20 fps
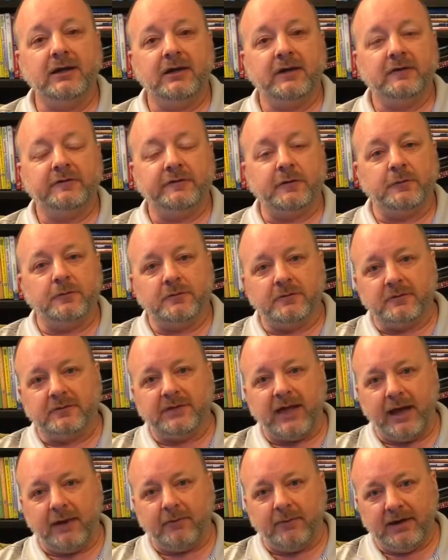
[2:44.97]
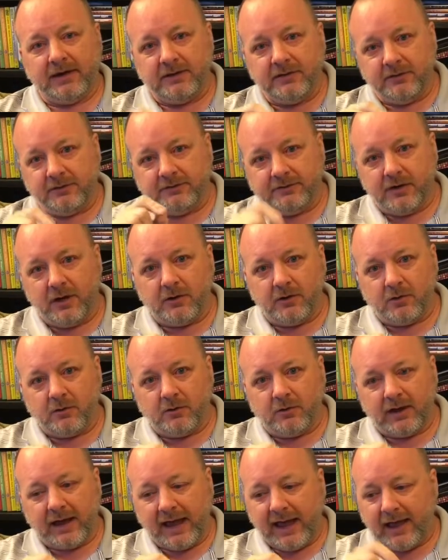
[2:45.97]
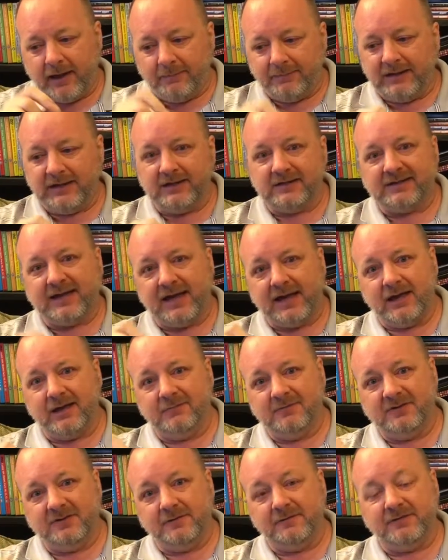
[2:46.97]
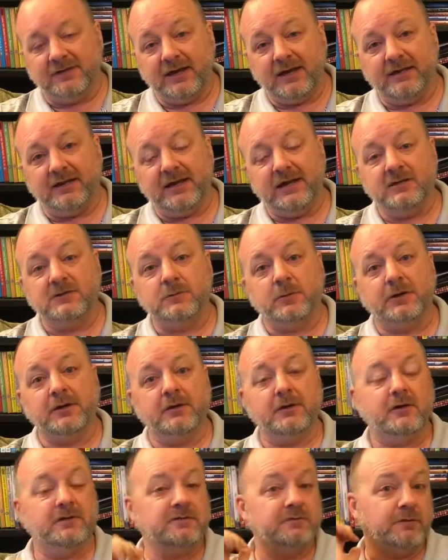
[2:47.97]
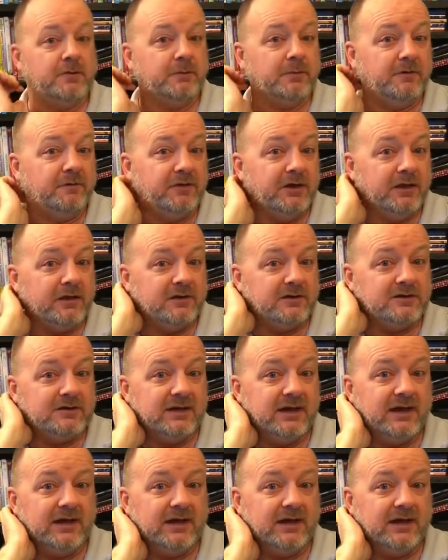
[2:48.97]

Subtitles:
So that way you'll know how many times you've said each one of those verbal fillers.